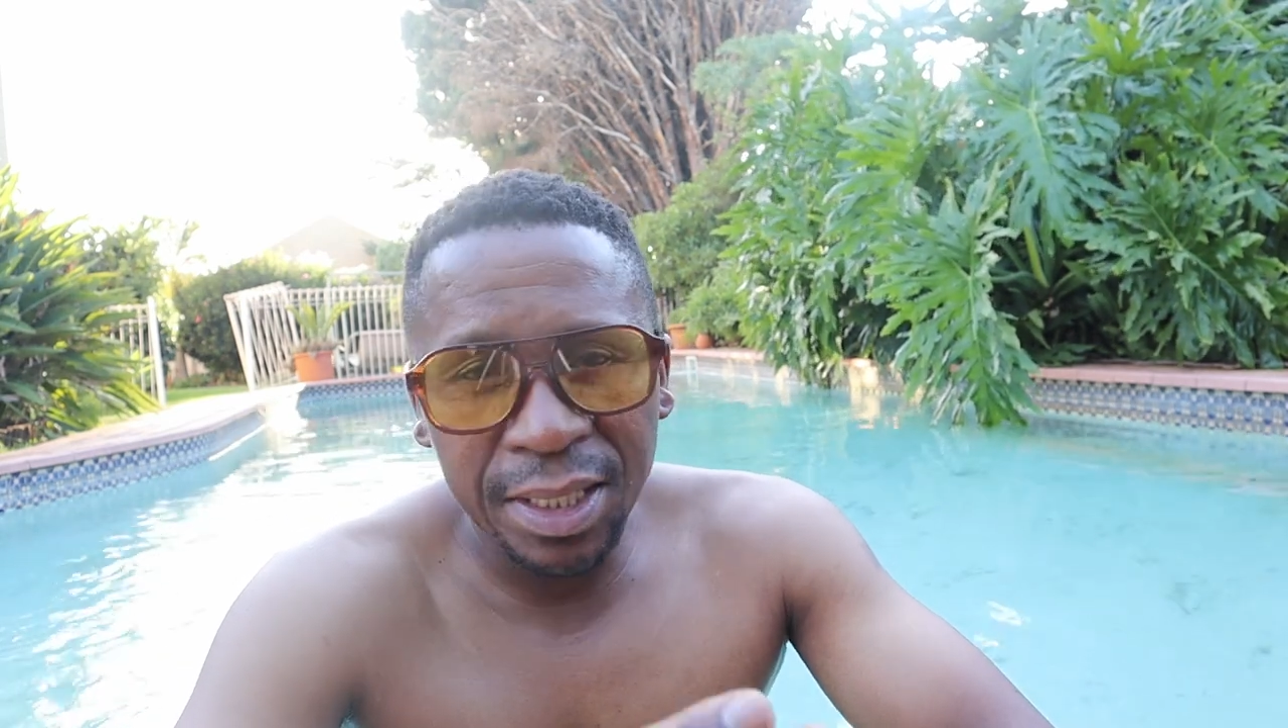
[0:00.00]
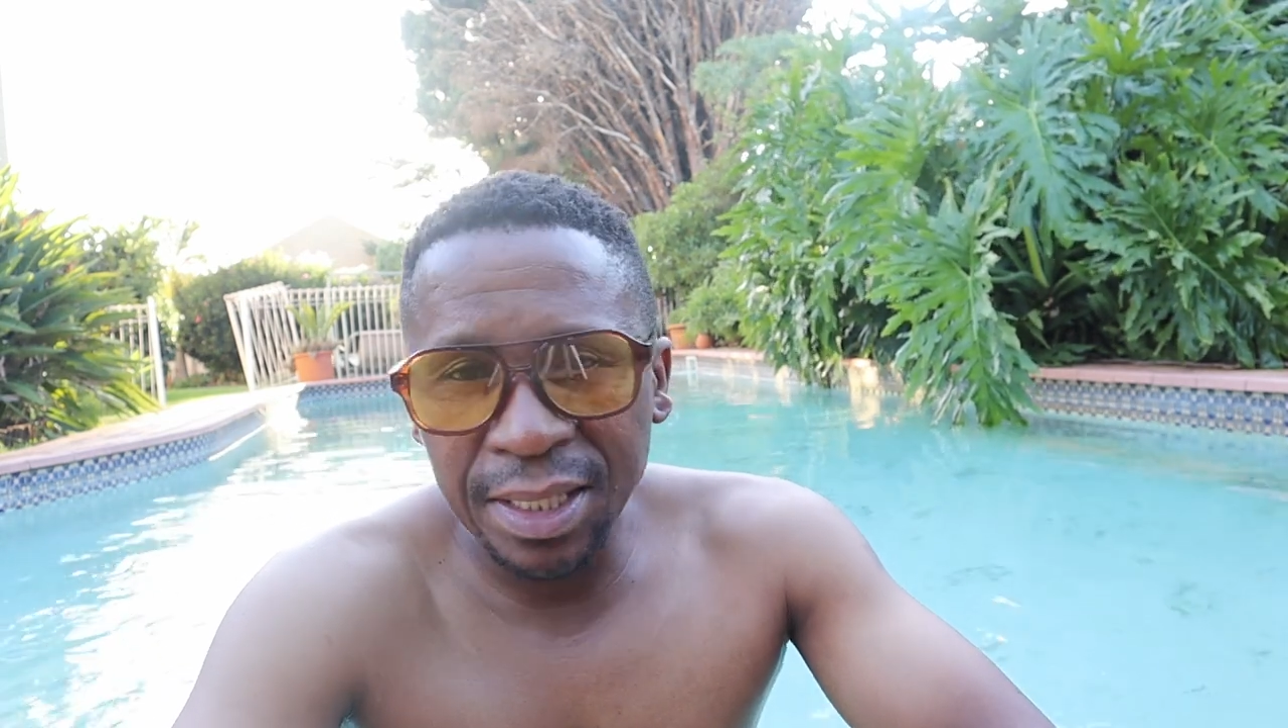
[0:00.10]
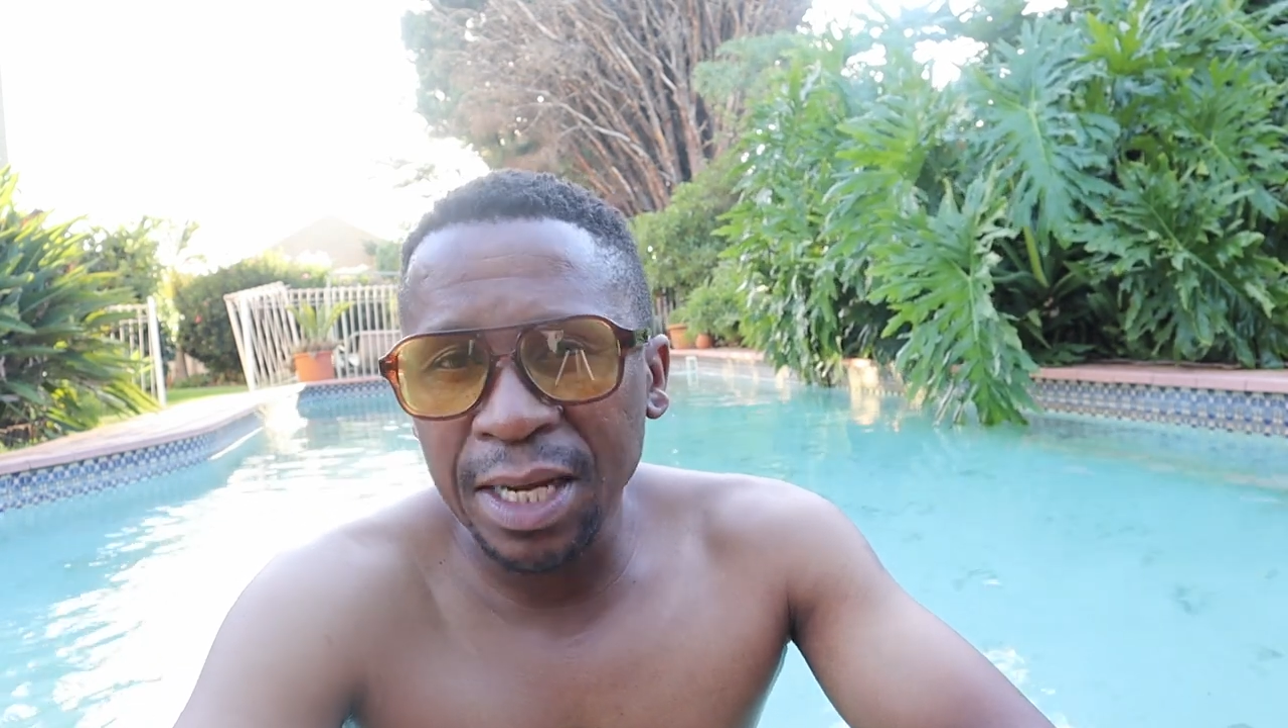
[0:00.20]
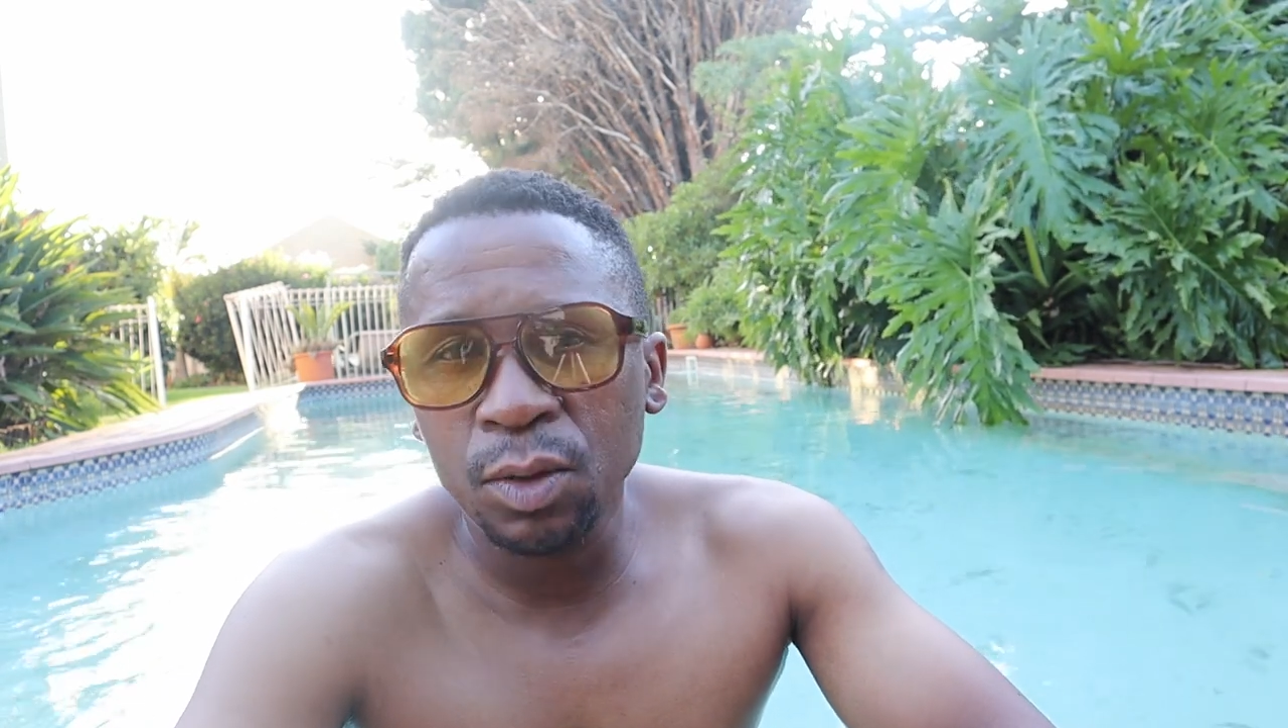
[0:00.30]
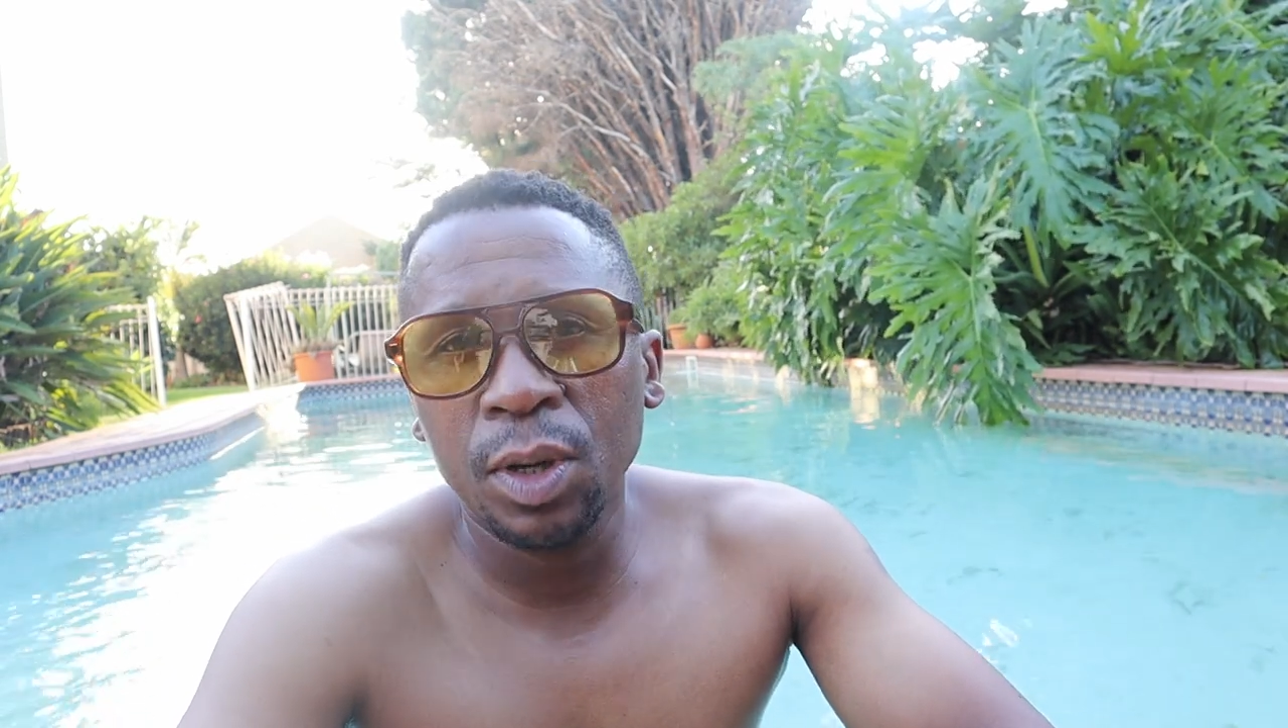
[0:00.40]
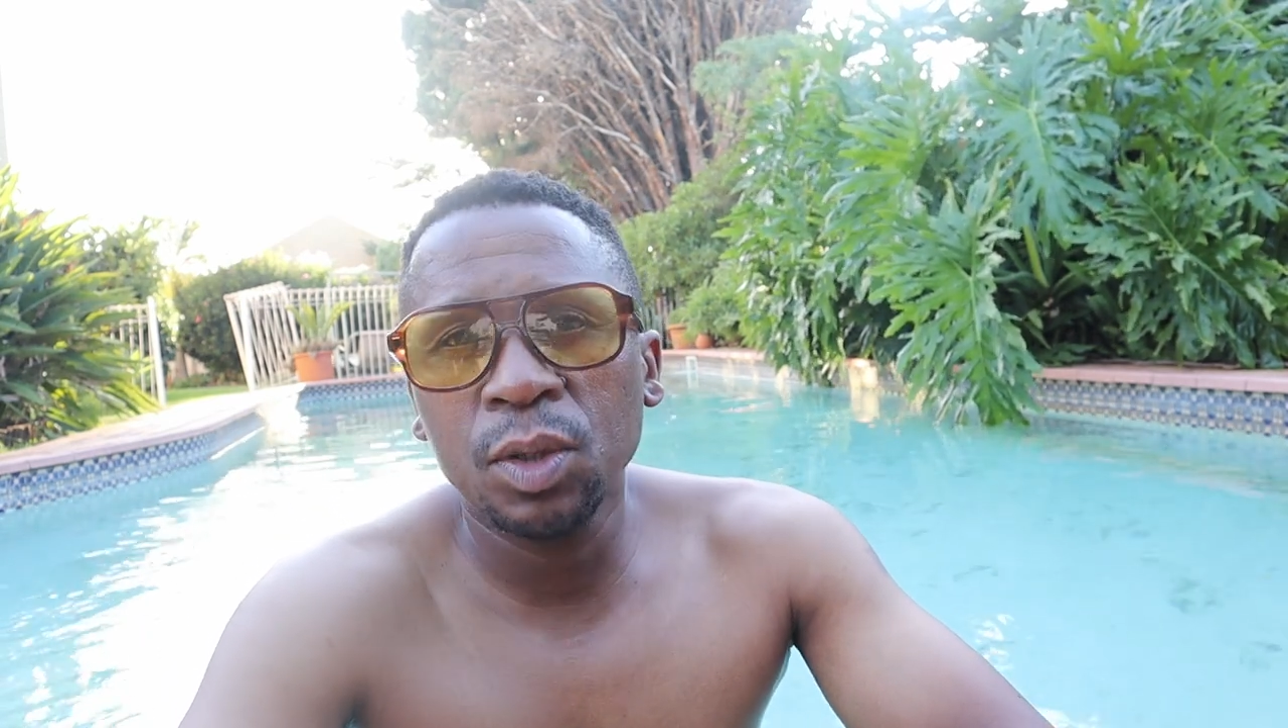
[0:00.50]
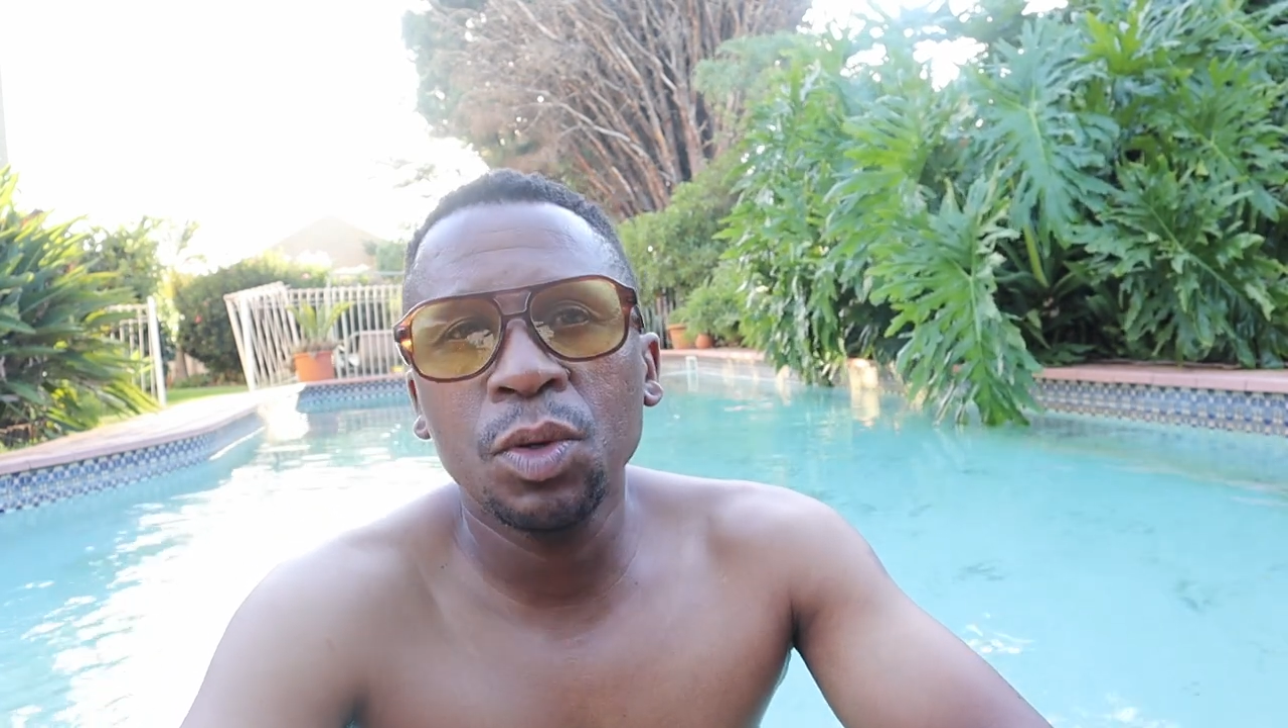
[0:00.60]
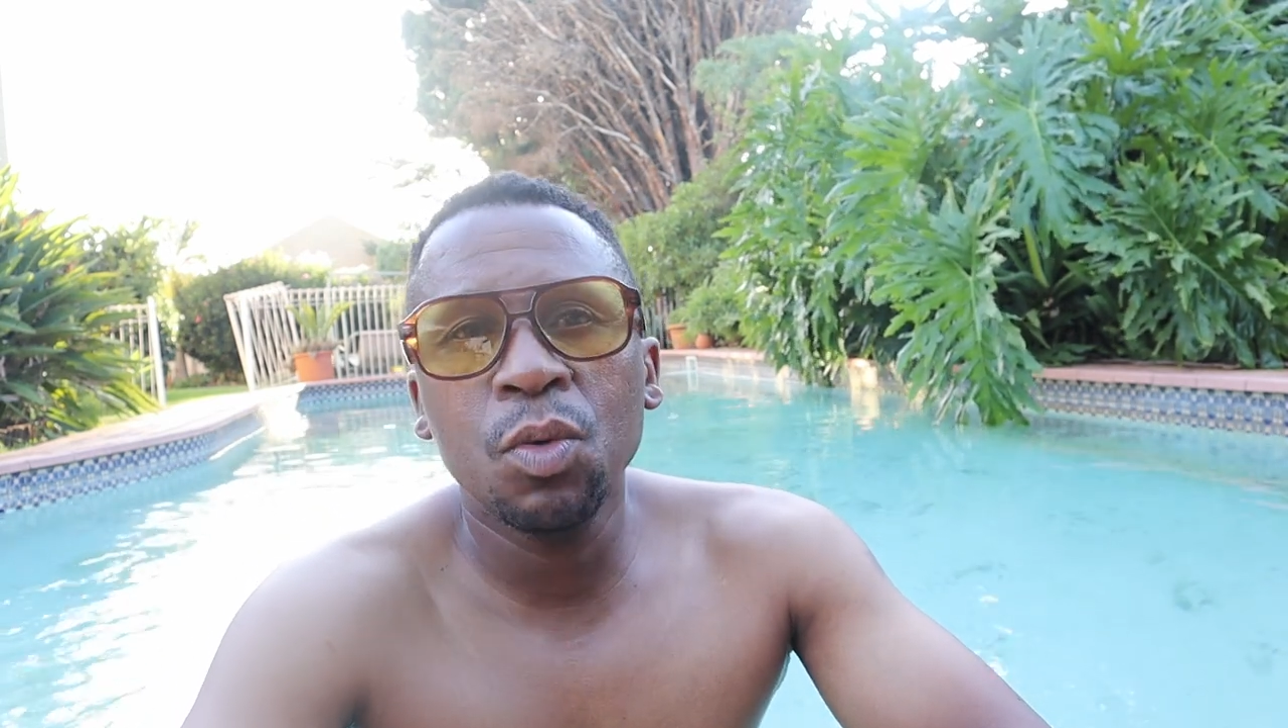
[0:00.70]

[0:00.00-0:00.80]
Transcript: decide what